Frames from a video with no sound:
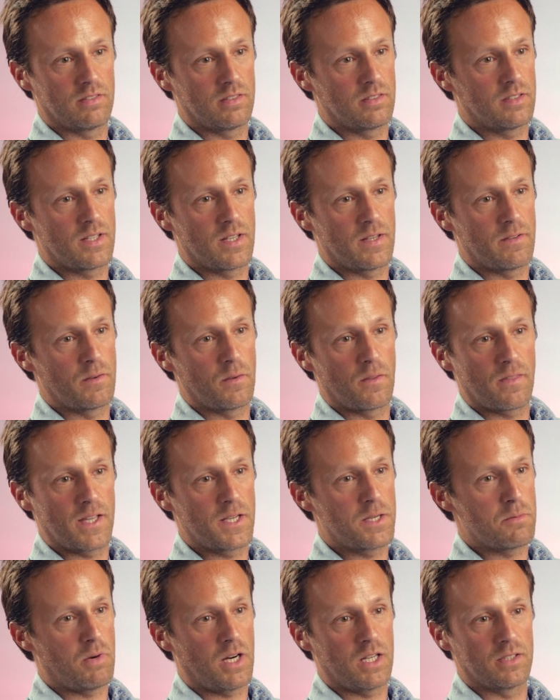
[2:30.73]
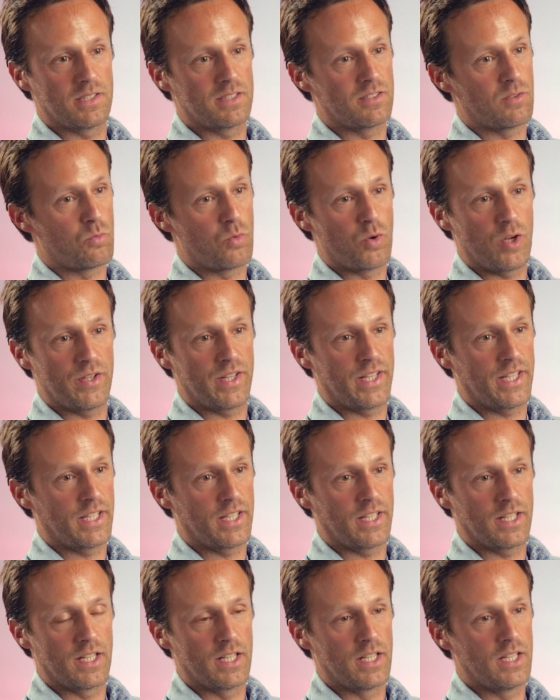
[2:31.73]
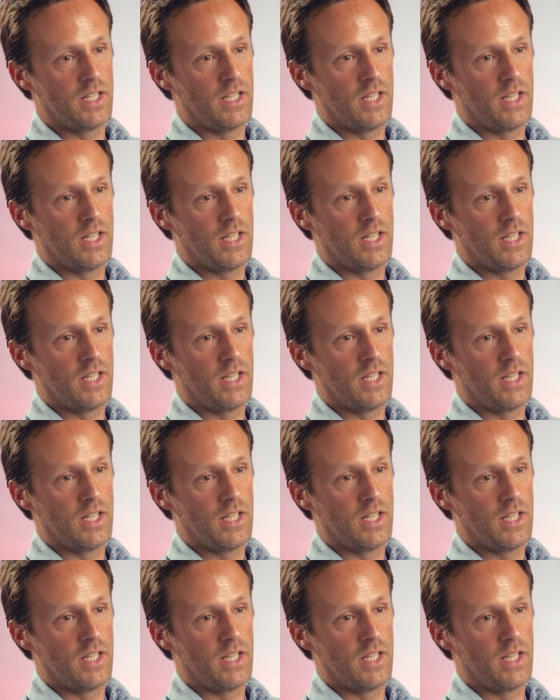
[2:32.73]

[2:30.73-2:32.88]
If you think about it, running,